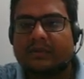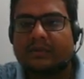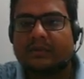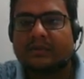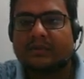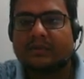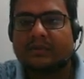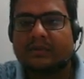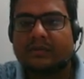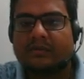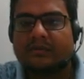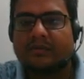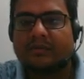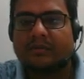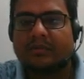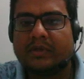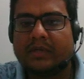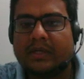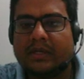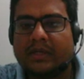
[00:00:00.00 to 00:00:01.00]
So this will
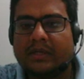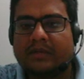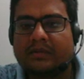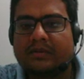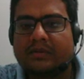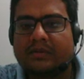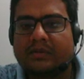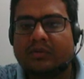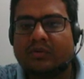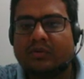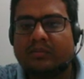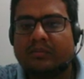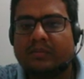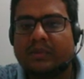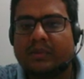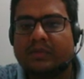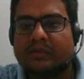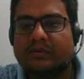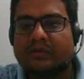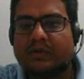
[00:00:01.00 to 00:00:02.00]
be x cube
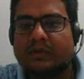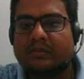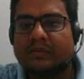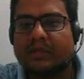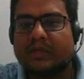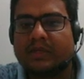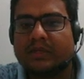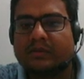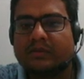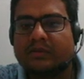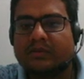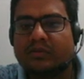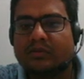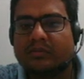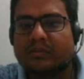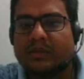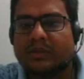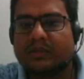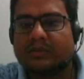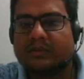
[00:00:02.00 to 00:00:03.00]
plus 1 by x cube,
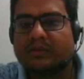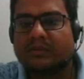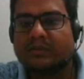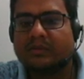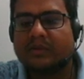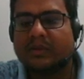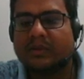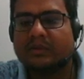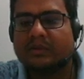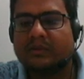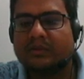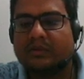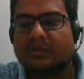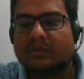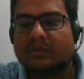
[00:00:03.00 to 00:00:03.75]
that is equal to